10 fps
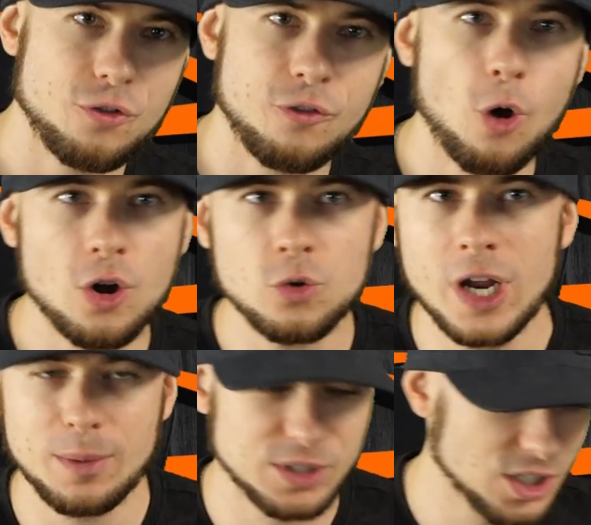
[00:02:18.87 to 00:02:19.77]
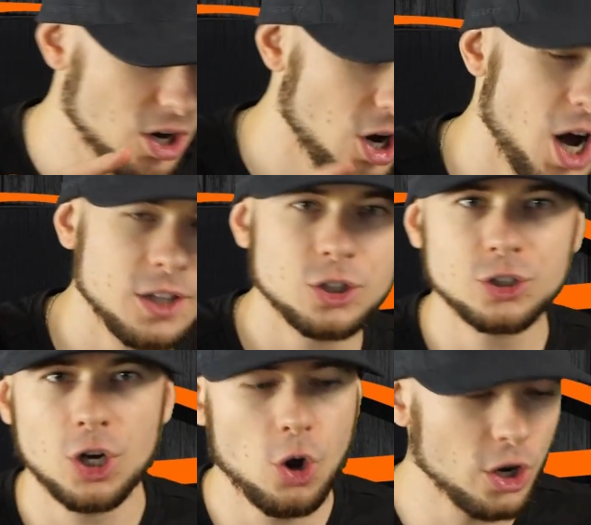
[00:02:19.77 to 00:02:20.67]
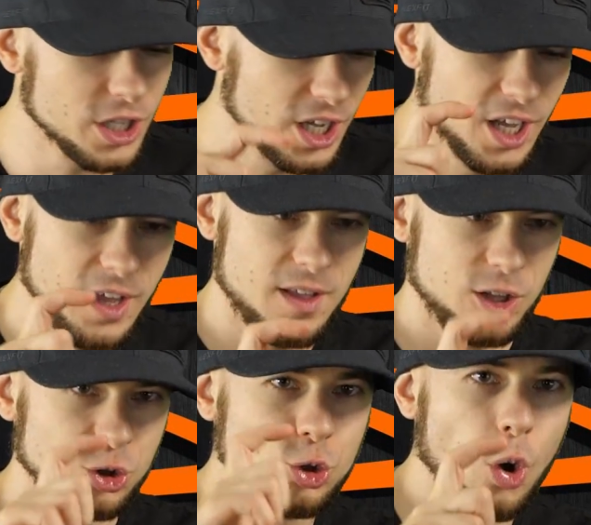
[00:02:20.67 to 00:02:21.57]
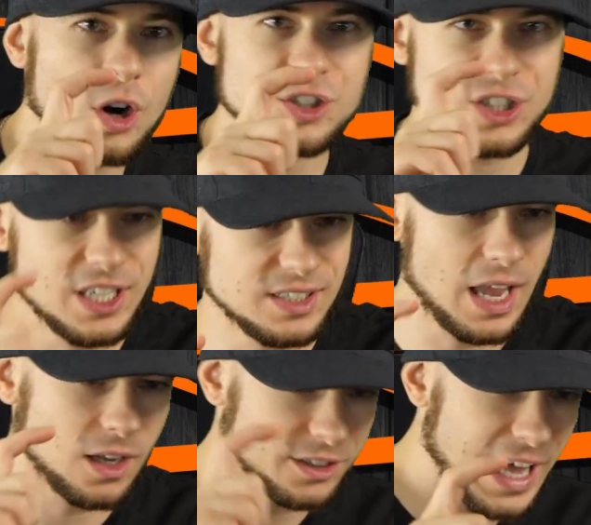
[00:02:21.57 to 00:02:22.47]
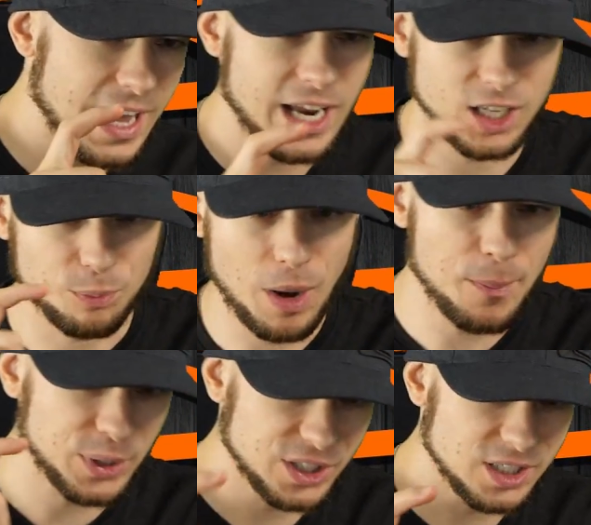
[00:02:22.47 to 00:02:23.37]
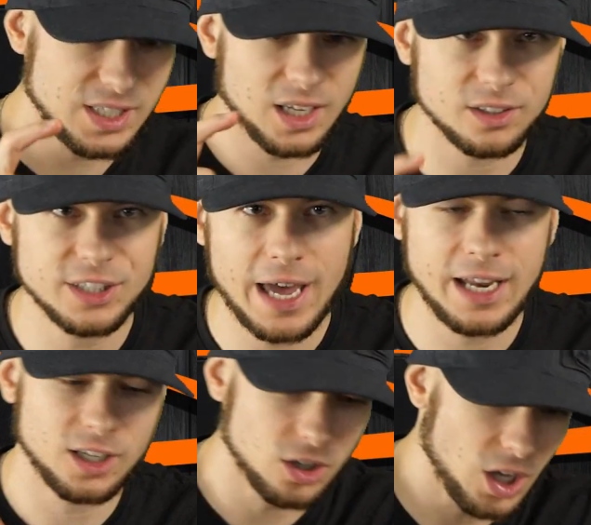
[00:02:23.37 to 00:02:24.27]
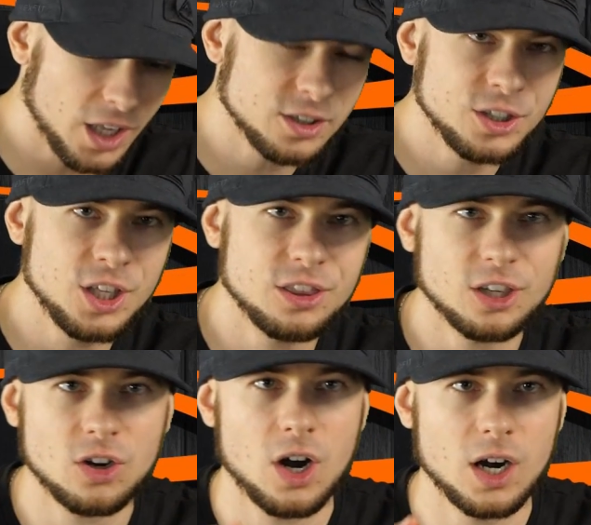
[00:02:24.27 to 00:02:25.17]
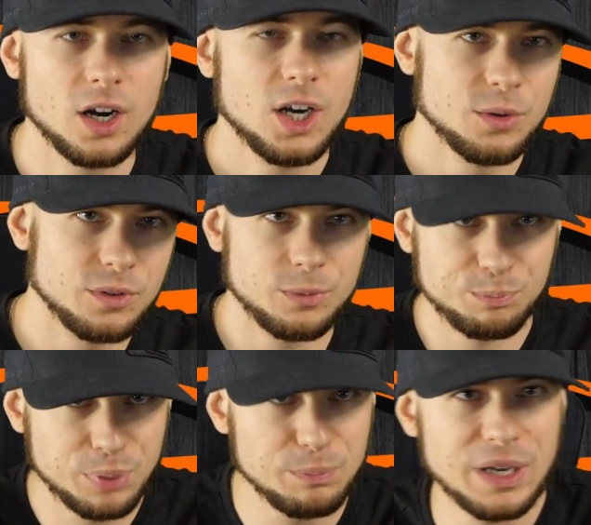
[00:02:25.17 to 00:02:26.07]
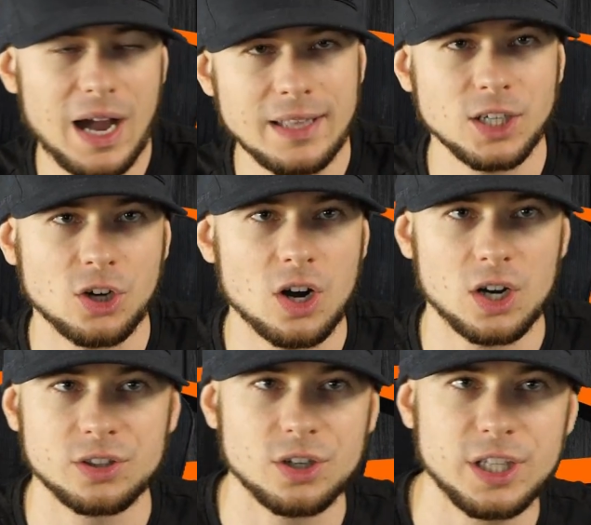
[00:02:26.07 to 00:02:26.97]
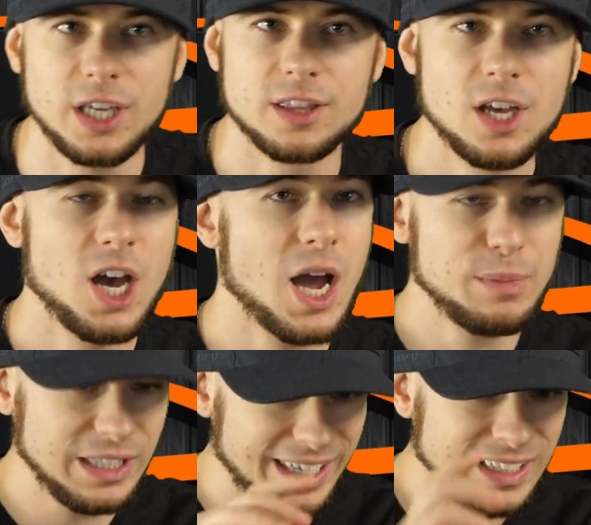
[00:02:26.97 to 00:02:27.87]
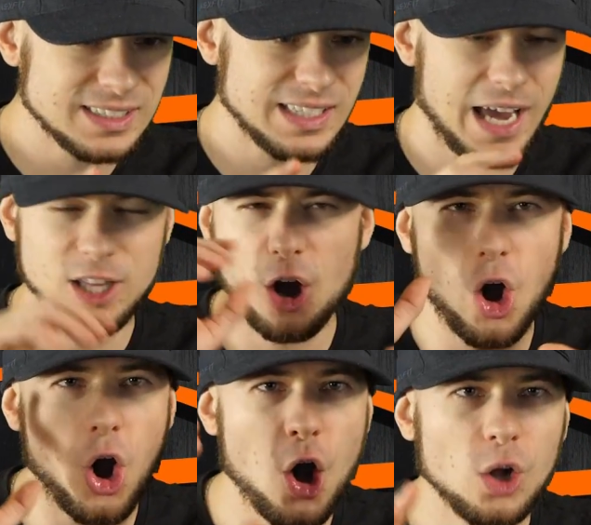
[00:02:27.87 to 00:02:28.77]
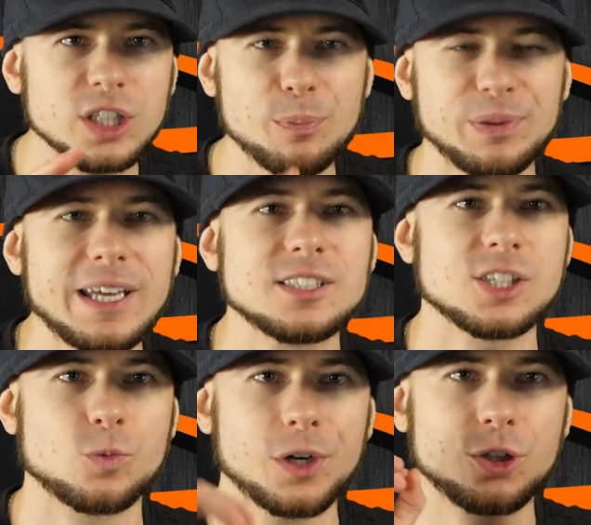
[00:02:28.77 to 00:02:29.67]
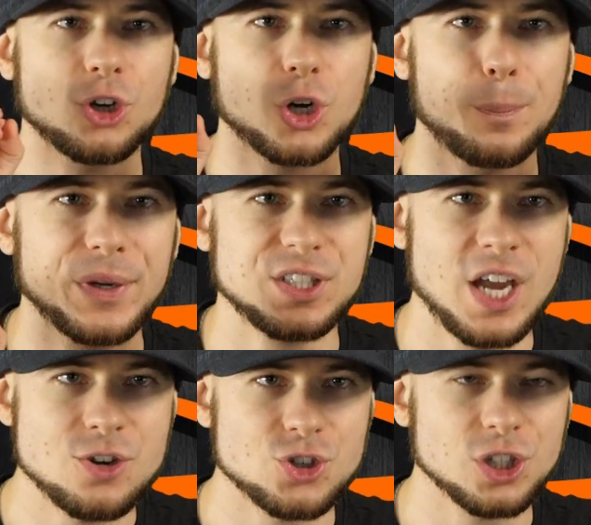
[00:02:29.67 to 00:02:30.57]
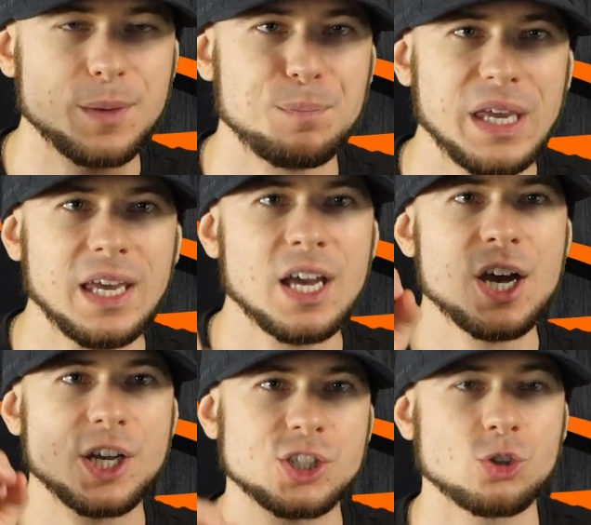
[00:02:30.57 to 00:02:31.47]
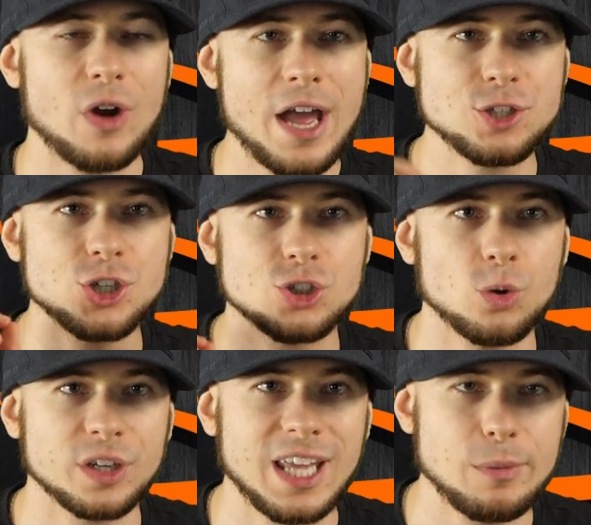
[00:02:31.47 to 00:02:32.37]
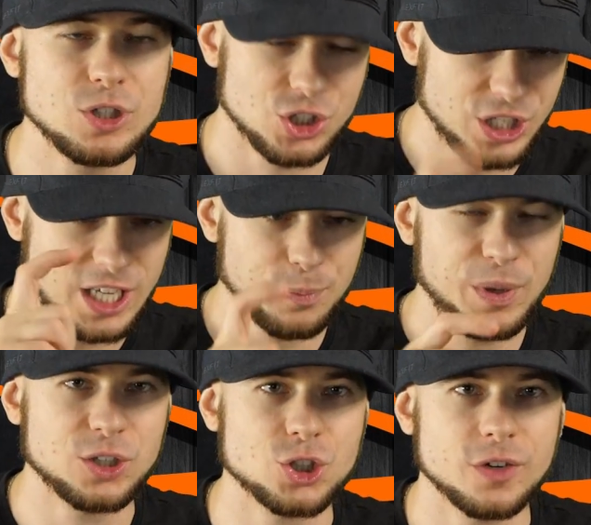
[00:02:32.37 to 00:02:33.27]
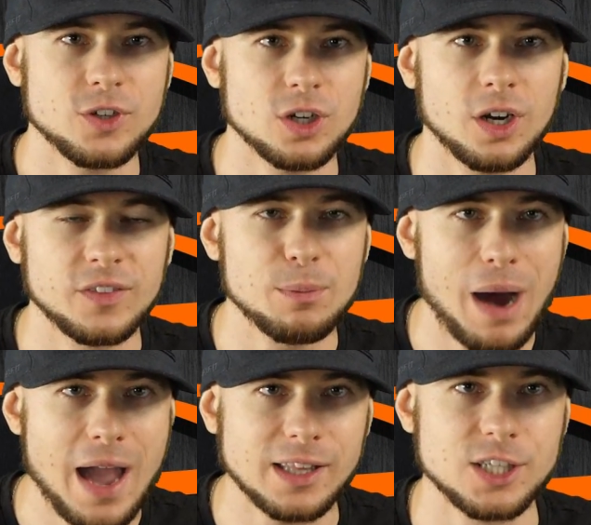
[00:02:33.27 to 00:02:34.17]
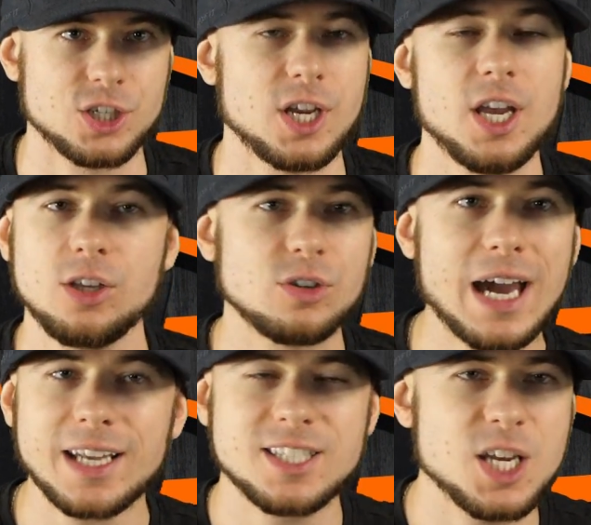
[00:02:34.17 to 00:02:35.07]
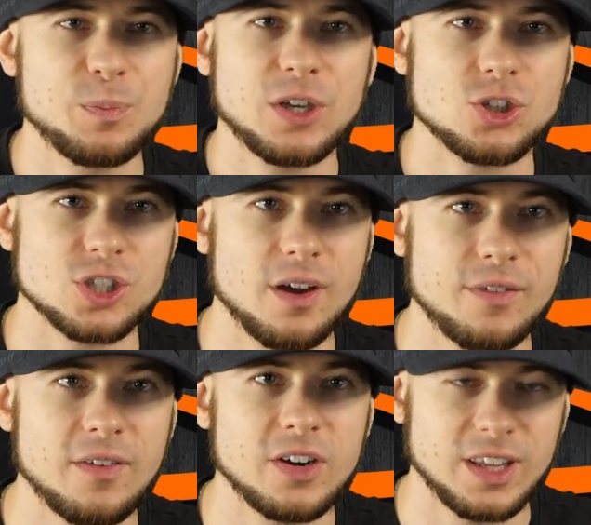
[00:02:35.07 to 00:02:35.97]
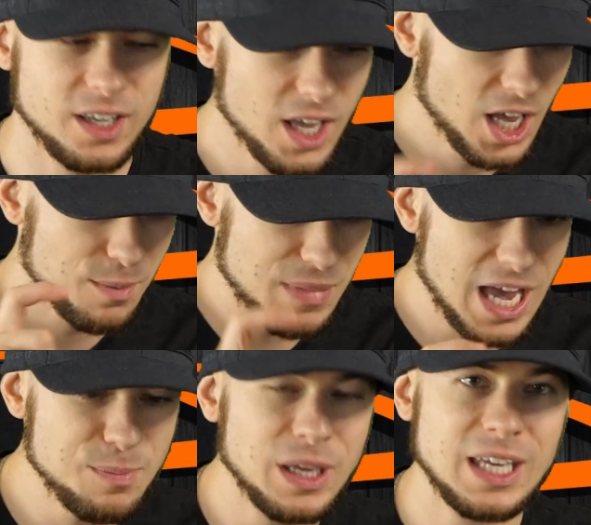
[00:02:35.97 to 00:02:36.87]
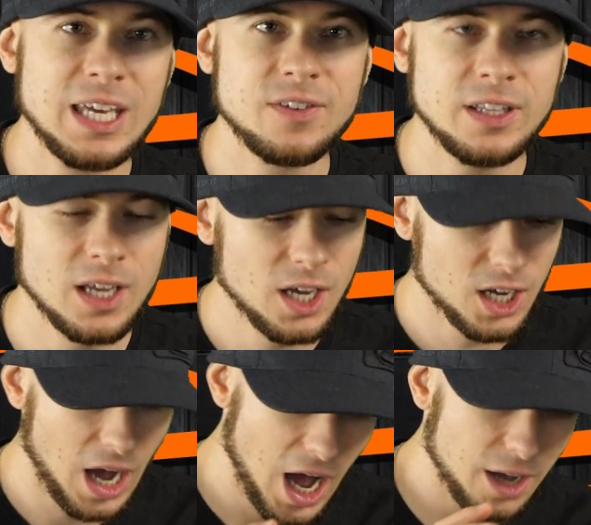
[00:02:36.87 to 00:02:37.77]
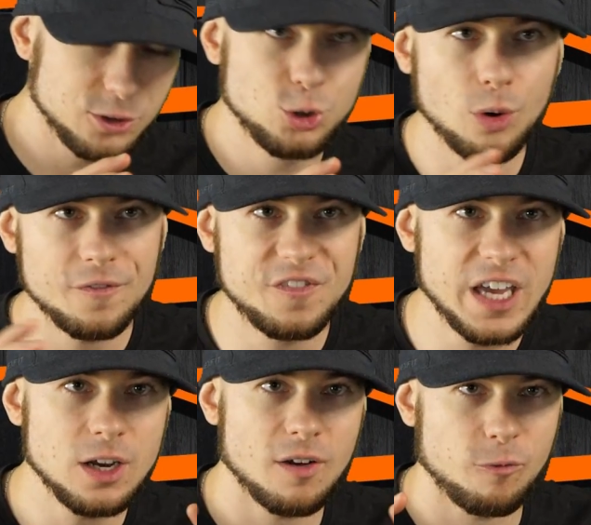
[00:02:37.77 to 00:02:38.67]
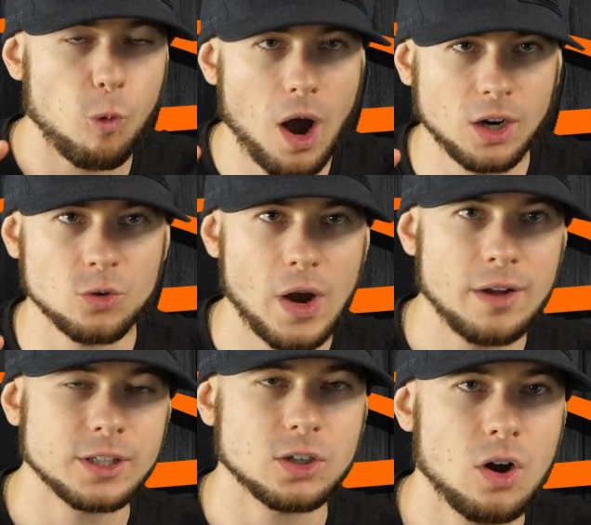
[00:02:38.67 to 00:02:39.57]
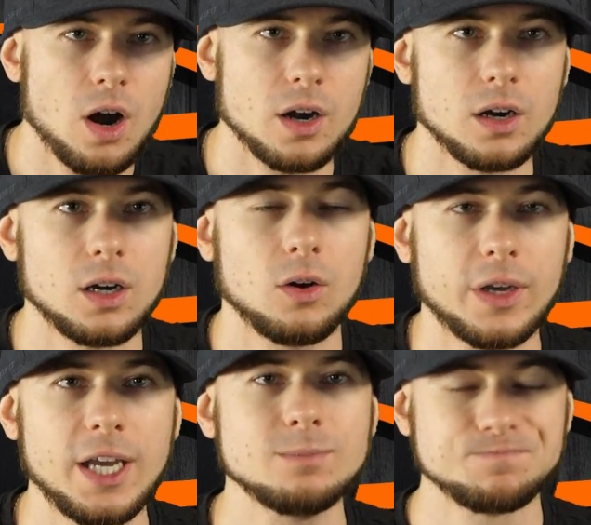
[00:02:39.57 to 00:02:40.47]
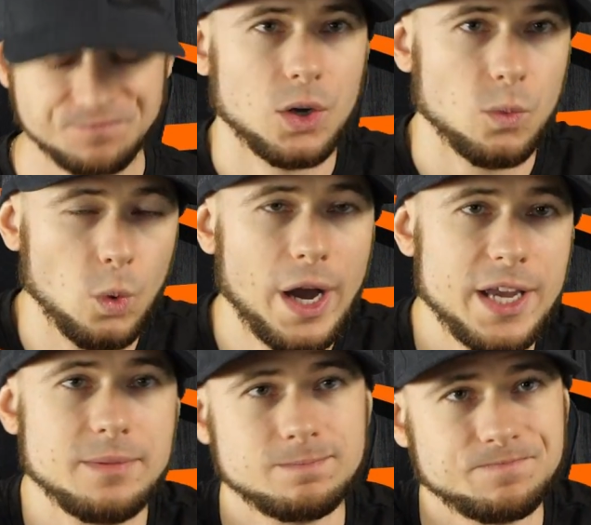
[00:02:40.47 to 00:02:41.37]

four rims, under the hood, doors, this angle, that angle, bumper, this angle, that angle, underneath the car, behind the car, underneath, I mean inside, all the places where there could potentially be scratches or damages. Take a picture of the mileage. You gotta take pictures of everything. Maybe even do a video of walk around the car, okay? Why?